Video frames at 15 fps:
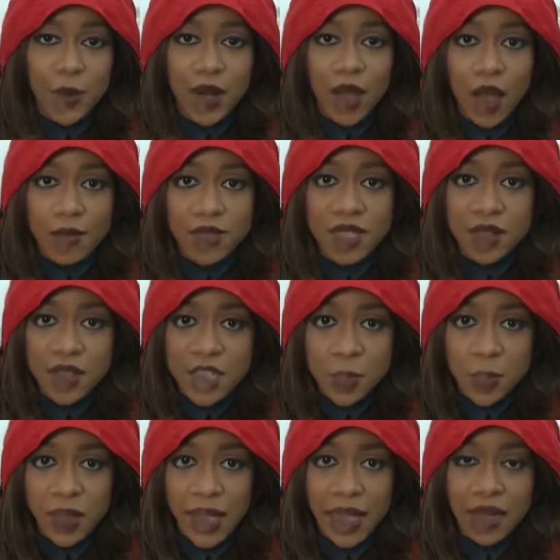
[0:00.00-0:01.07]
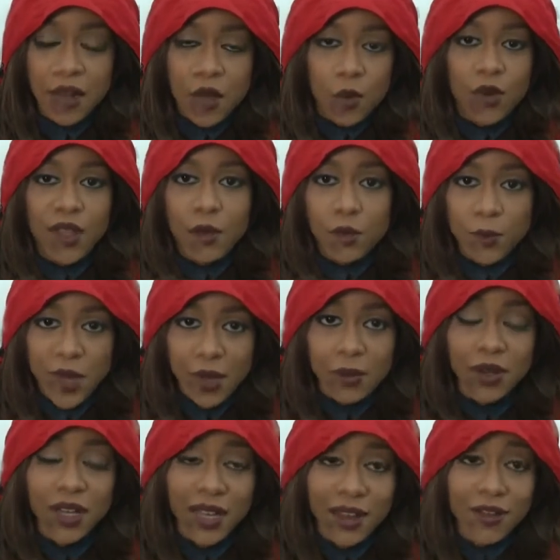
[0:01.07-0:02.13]
when it comes to this plan where they will be able
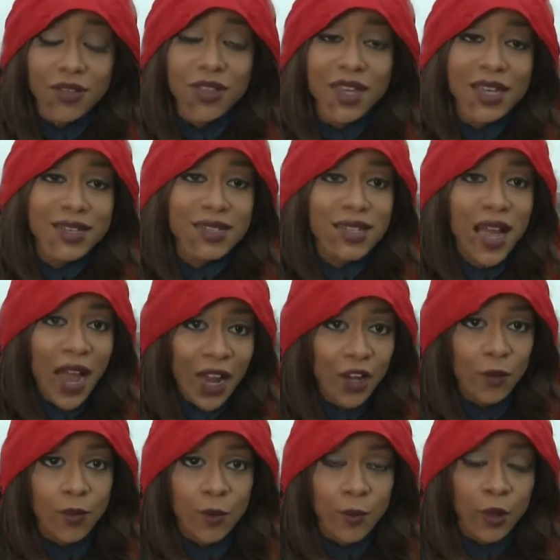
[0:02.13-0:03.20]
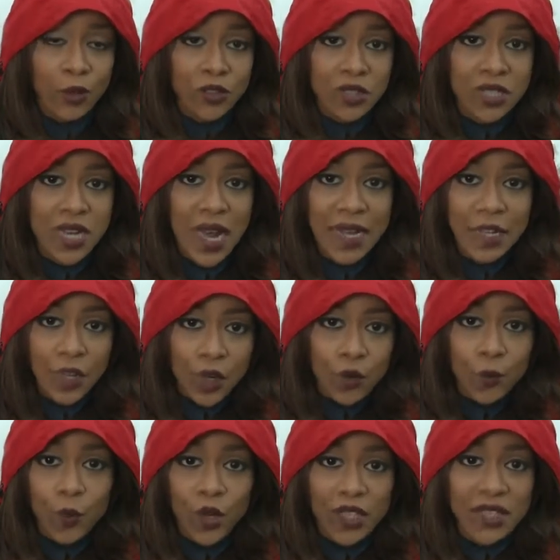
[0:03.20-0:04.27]
to hear the entire proposal tonight.
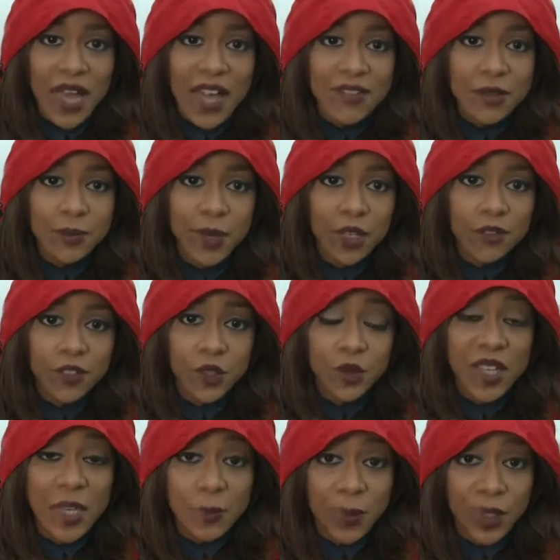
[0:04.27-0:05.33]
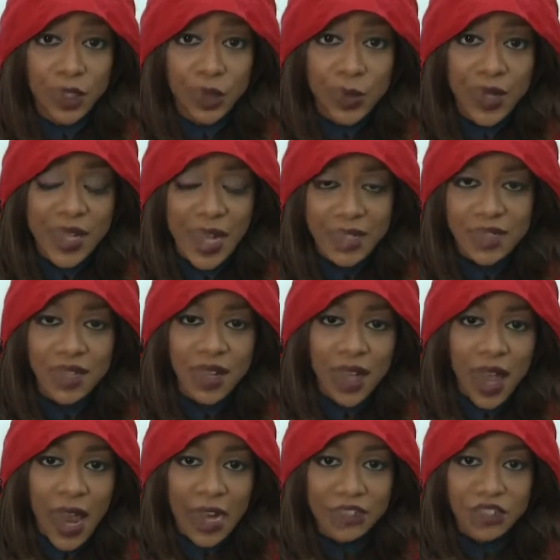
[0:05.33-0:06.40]
Reporting live in Bellevue, keeping you connected,
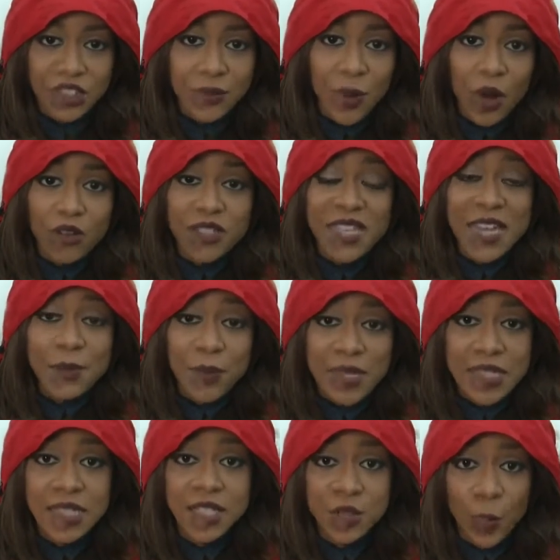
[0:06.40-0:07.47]
Ashley Barnes, NBC